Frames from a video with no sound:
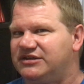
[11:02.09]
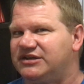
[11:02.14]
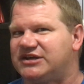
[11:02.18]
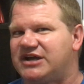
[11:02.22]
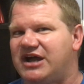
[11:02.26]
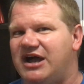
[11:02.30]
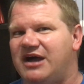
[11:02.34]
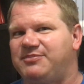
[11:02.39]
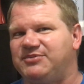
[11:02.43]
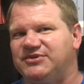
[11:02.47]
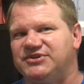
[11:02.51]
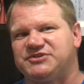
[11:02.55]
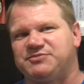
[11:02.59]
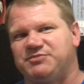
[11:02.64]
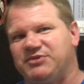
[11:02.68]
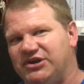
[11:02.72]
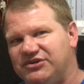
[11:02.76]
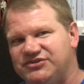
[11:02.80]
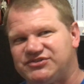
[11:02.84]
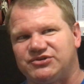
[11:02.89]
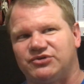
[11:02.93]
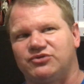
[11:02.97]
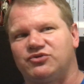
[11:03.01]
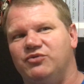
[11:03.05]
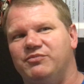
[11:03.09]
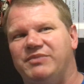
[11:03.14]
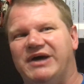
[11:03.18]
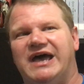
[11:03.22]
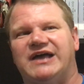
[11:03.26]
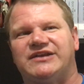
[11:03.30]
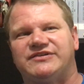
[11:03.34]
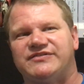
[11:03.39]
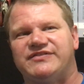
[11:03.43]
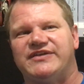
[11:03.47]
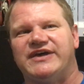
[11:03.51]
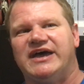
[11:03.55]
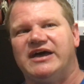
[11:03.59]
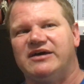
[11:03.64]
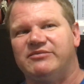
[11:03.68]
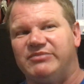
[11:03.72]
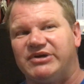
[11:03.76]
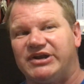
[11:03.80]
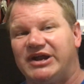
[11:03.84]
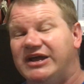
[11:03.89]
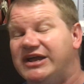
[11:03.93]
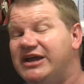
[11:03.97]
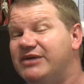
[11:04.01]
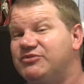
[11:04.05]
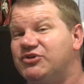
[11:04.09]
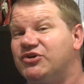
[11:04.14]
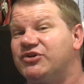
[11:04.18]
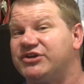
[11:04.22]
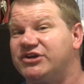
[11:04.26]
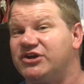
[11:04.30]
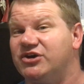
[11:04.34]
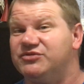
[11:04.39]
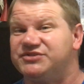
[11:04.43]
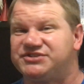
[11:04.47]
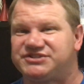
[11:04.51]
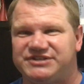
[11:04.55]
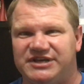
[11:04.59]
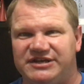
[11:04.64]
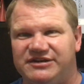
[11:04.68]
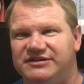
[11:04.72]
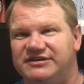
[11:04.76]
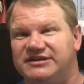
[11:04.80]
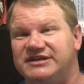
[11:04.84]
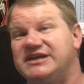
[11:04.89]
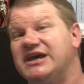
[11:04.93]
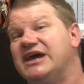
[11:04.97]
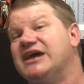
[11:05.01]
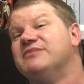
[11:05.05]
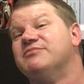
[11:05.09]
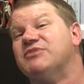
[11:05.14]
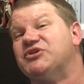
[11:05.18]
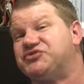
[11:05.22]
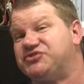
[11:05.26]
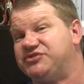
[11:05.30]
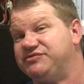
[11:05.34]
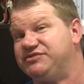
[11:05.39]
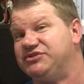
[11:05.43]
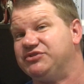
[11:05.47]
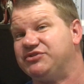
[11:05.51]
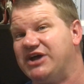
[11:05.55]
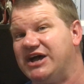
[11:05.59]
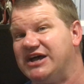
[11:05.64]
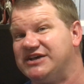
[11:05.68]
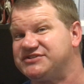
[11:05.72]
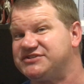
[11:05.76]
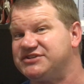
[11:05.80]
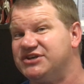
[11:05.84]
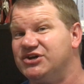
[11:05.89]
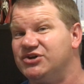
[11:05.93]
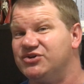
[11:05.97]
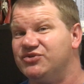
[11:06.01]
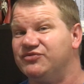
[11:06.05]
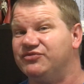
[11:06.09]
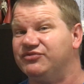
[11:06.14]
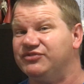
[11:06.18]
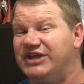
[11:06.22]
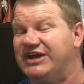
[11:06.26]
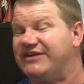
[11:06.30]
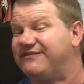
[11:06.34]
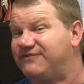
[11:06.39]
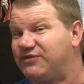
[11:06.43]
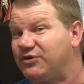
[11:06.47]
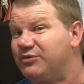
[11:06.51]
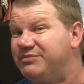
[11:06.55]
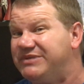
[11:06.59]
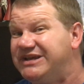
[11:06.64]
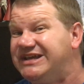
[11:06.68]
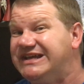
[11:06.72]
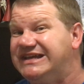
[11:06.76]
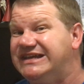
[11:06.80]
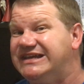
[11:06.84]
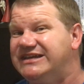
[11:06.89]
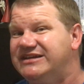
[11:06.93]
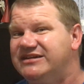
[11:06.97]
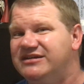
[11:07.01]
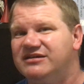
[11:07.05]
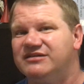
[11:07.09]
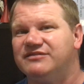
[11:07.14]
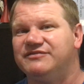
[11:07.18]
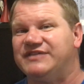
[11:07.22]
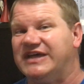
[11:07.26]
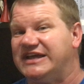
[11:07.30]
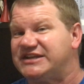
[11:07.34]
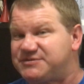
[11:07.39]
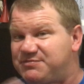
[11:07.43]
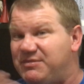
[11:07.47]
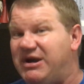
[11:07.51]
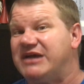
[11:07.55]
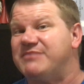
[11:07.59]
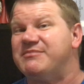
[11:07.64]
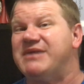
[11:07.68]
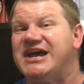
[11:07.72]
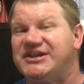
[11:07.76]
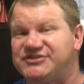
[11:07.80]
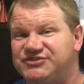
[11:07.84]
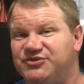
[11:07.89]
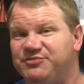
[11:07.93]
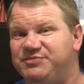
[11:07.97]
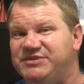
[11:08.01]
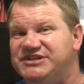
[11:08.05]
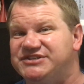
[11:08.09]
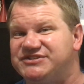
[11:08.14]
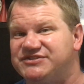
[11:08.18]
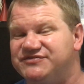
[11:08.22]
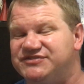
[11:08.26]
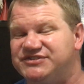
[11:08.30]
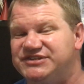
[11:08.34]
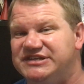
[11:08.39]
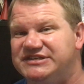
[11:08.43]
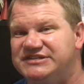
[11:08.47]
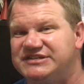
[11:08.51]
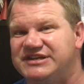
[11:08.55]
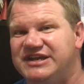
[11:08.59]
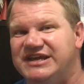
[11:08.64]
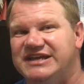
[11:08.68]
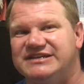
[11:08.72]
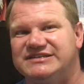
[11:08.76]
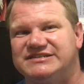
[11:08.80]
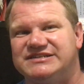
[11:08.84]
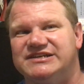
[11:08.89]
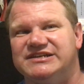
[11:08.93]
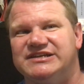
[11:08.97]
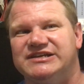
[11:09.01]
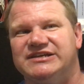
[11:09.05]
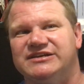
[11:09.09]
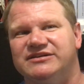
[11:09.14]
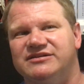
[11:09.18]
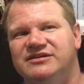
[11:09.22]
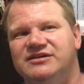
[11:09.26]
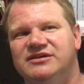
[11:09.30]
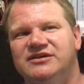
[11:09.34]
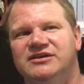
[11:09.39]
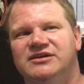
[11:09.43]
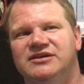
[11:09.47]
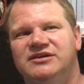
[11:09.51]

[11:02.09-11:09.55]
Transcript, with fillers: Logopolis, but I'll circle back to that. But I am going to go with State of Decay. Most of you guys know that for me, that's my masterpiece of season 18.